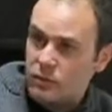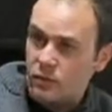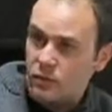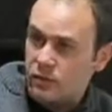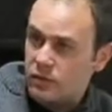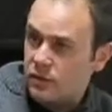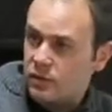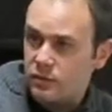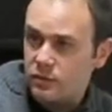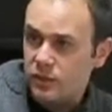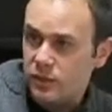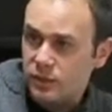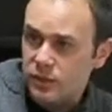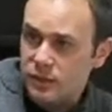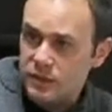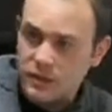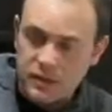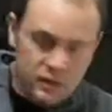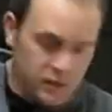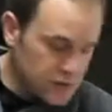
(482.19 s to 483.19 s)
They're maybe
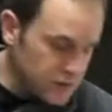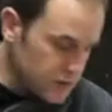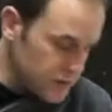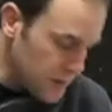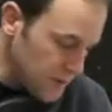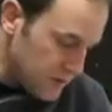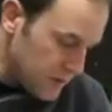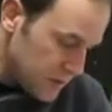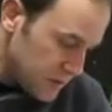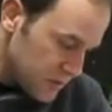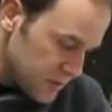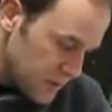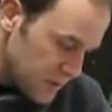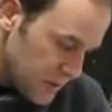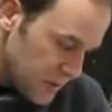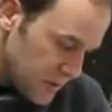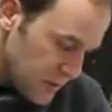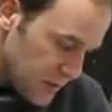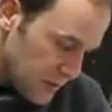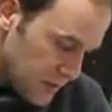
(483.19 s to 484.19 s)
60 or 70%
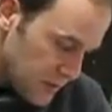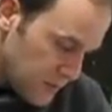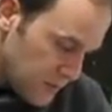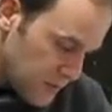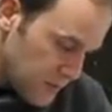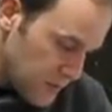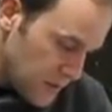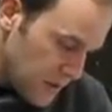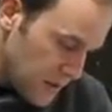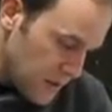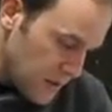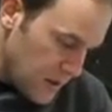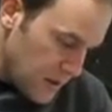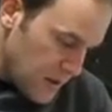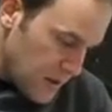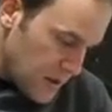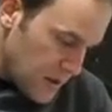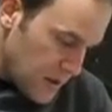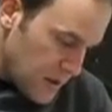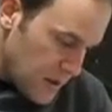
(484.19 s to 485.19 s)
better.
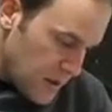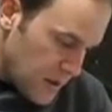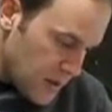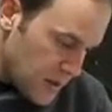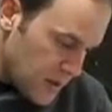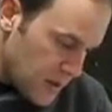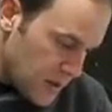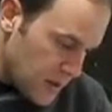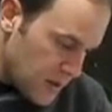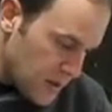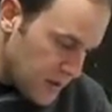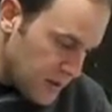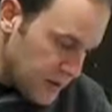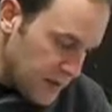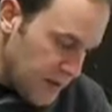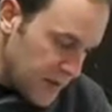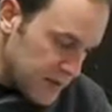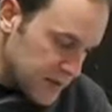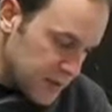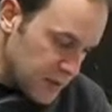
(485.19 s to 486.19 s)
The
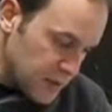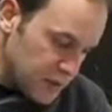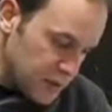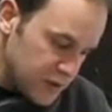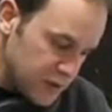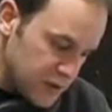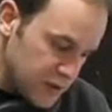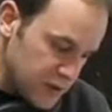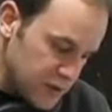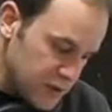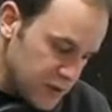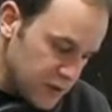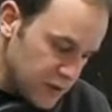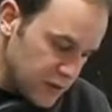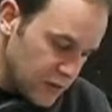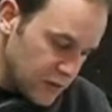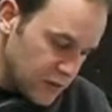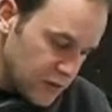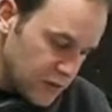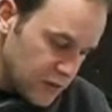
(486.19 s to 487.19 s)
last couple nights he had
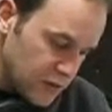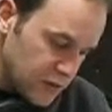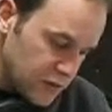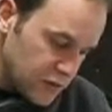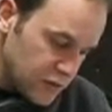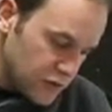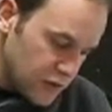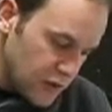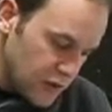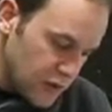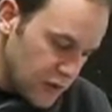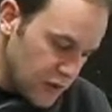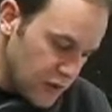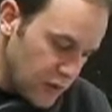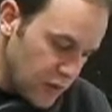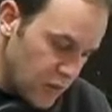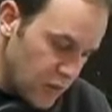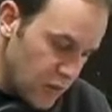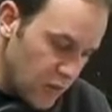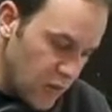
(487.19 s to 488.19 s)
only drank
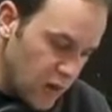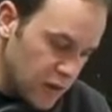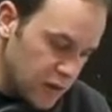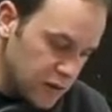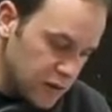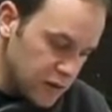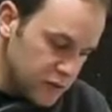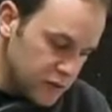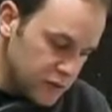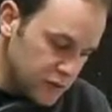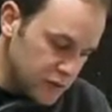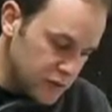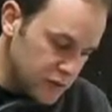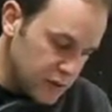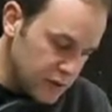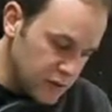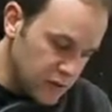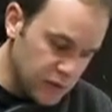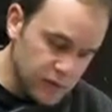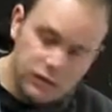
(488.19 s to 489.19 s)
1 drink
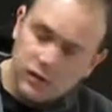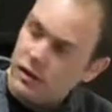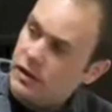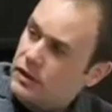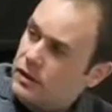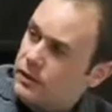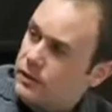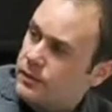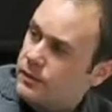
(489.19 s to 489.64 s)
only.